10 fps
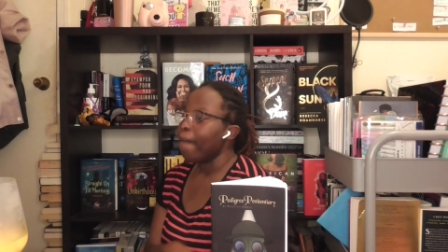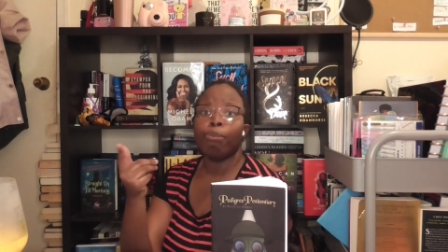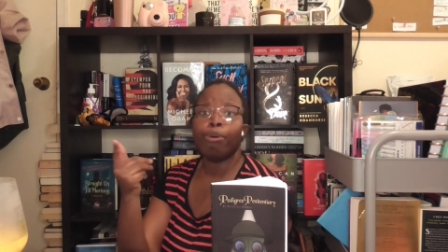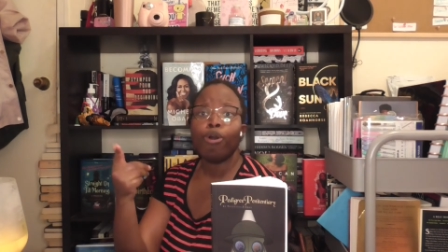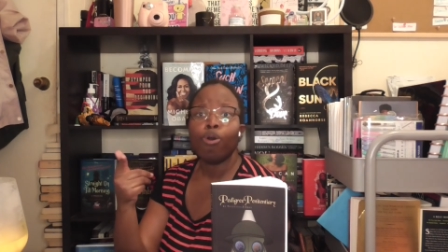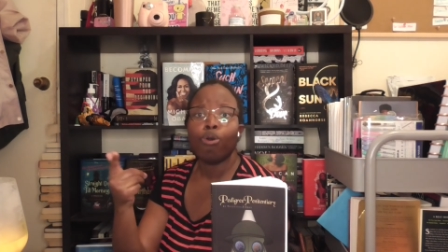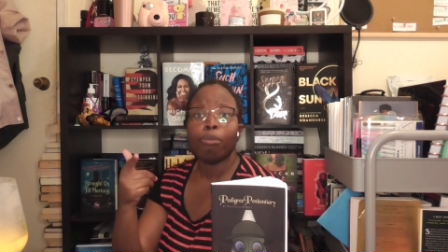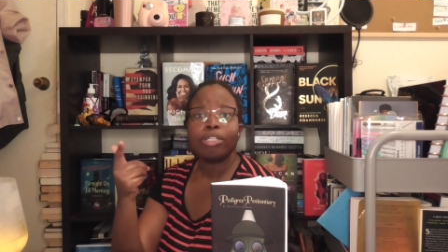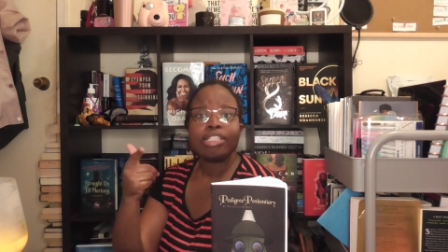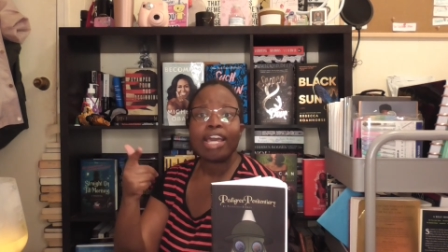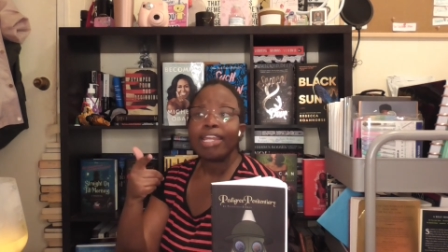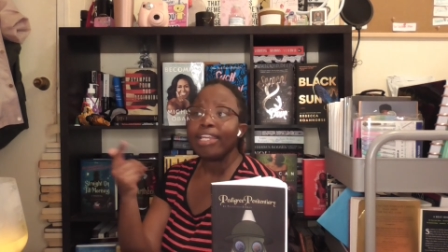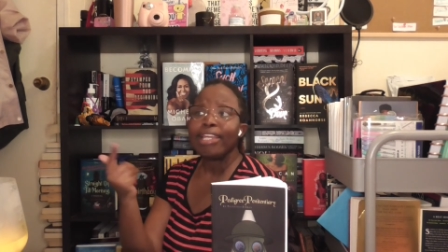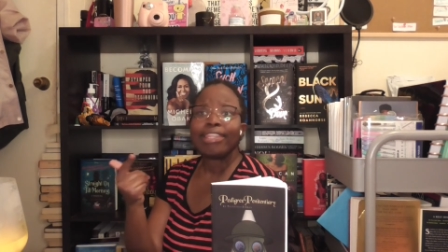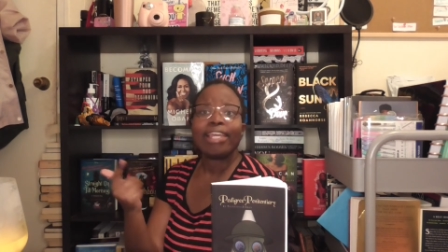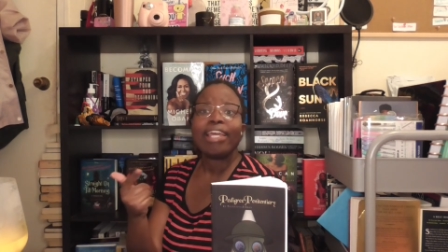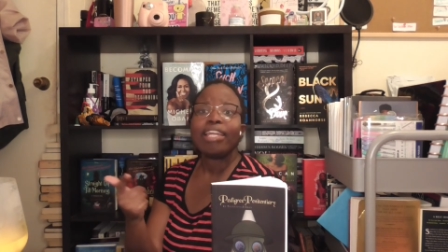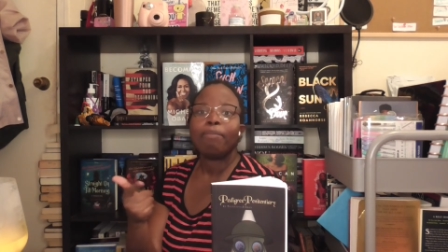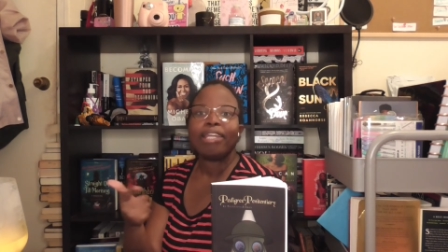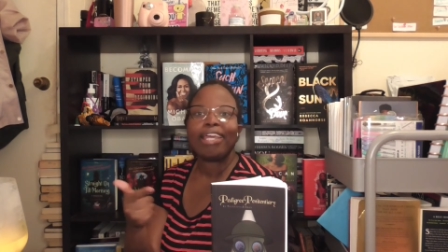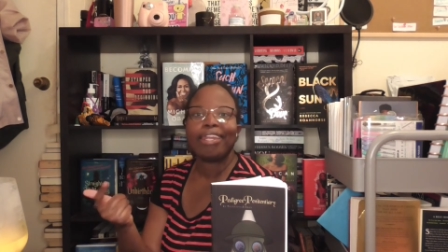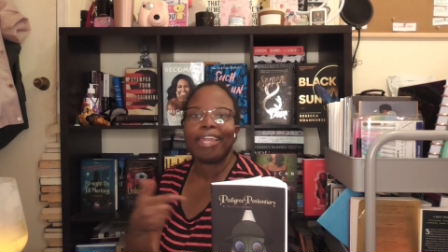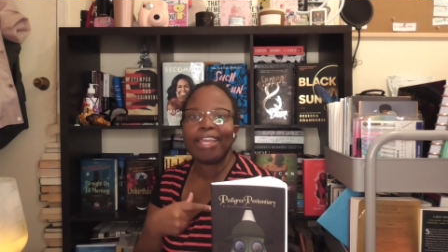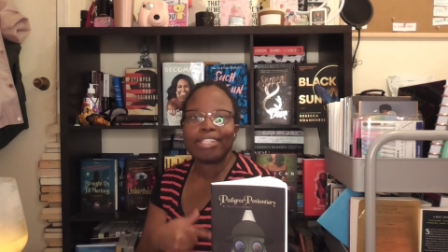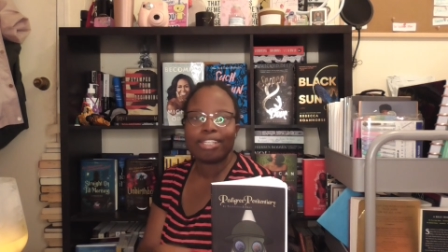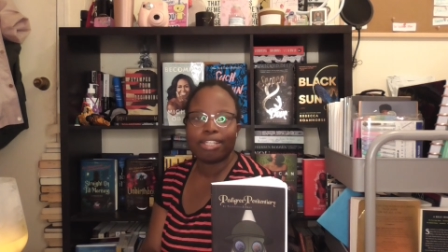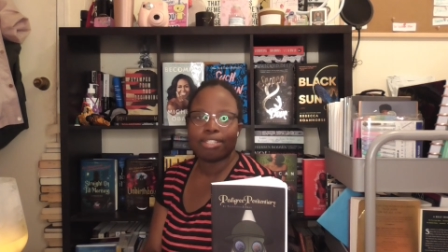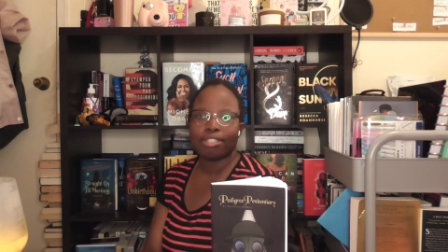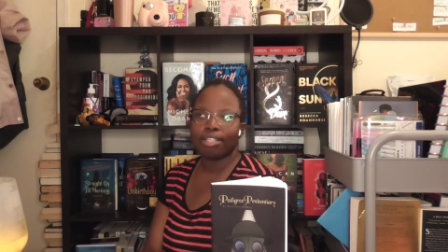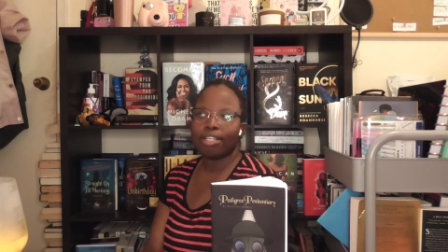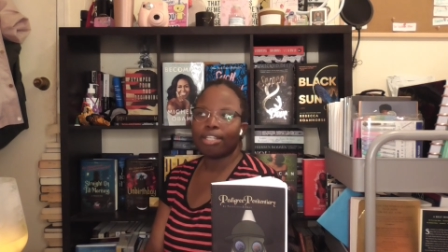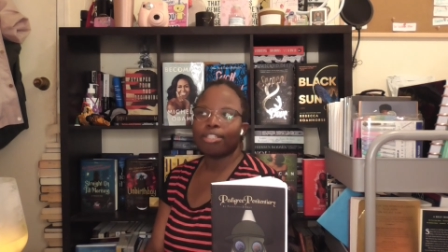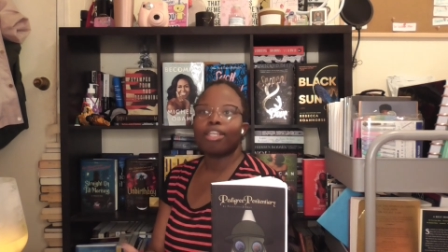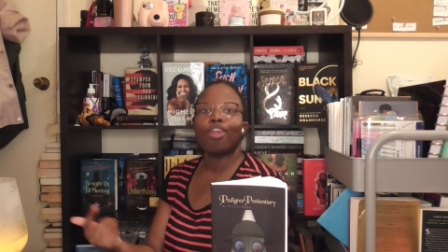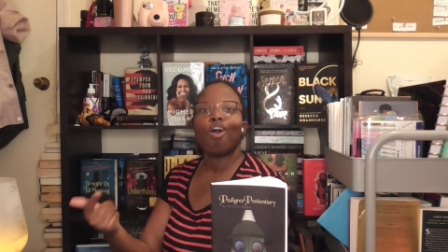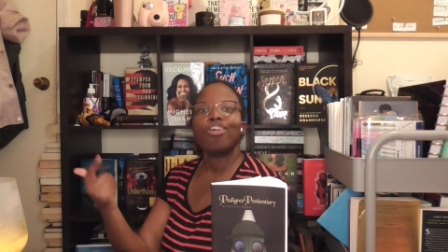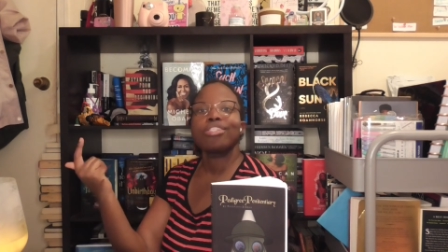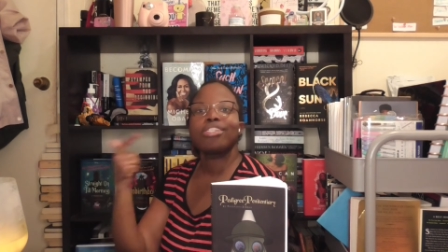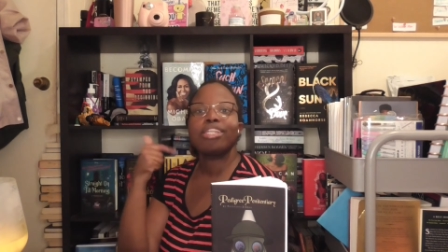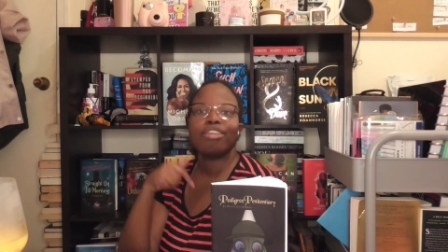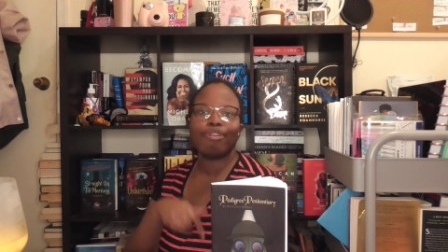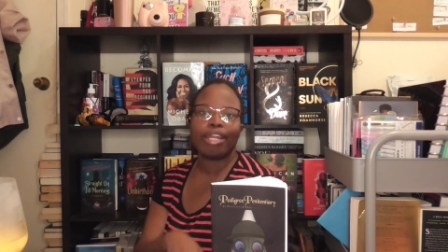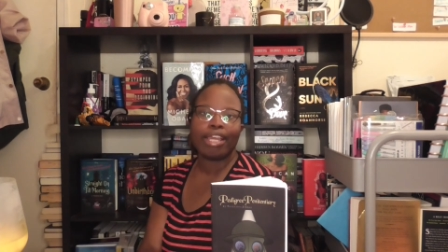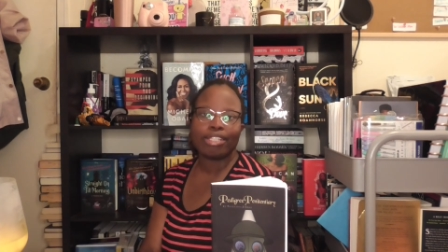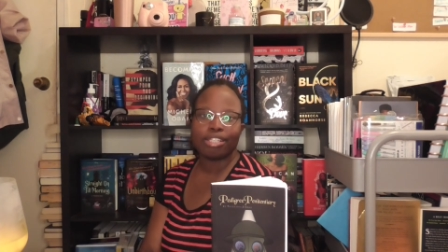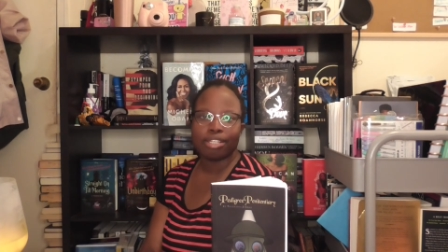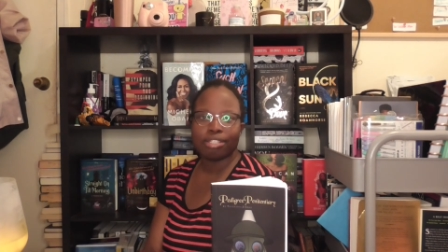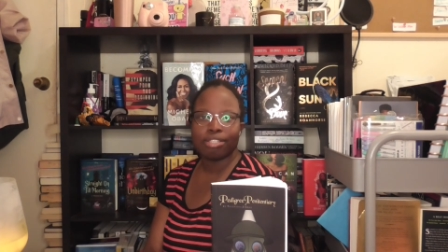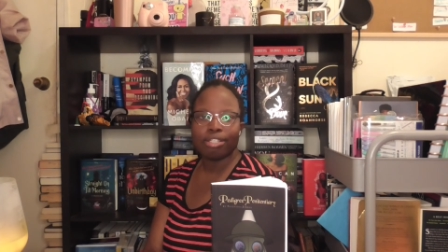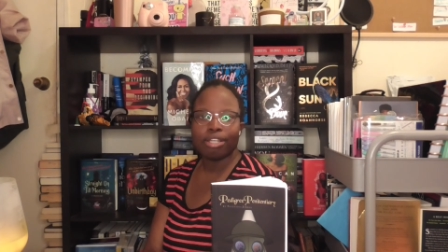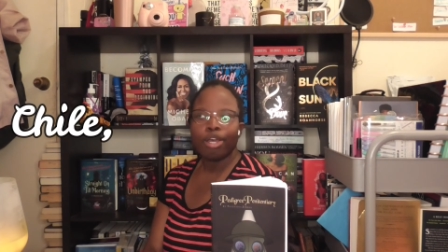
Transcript: Boom! Setting, they end up in Atlantis, the lost city of Atlantis,